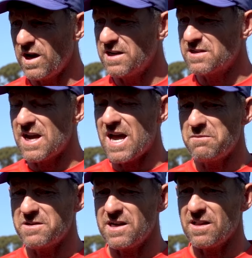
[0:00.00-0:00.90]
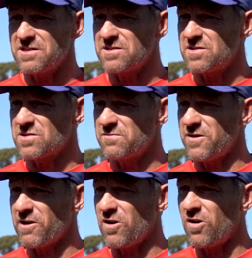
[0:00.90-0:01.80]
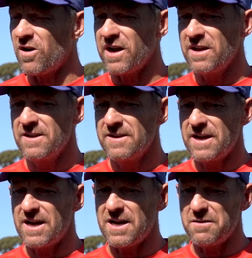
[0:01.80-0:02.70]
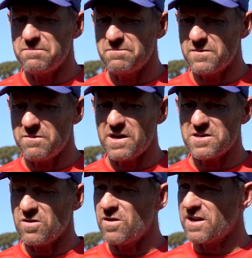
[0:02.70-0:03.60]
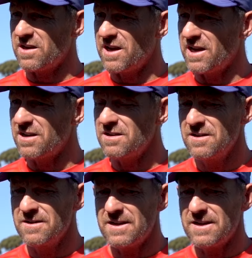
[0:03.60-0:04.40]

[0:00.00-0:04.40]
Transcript: Uh, his game intelligence is very high, um, much like Ian.